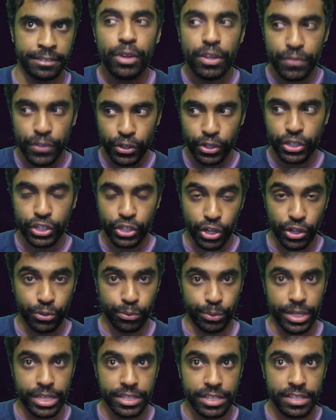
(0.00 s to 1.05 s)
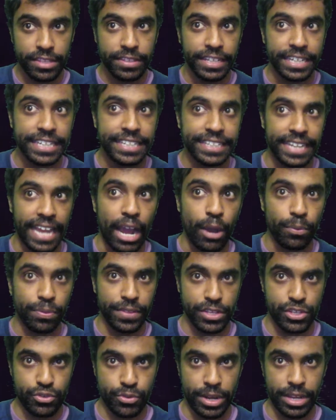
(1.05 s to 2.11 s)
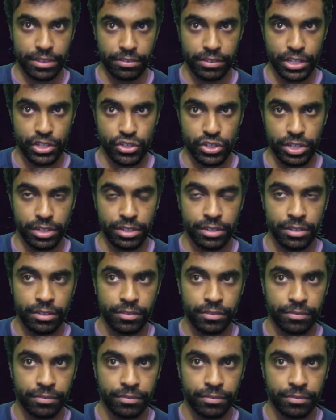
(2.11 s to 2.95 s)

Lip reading: I believe there are good reasons to doubt this translation.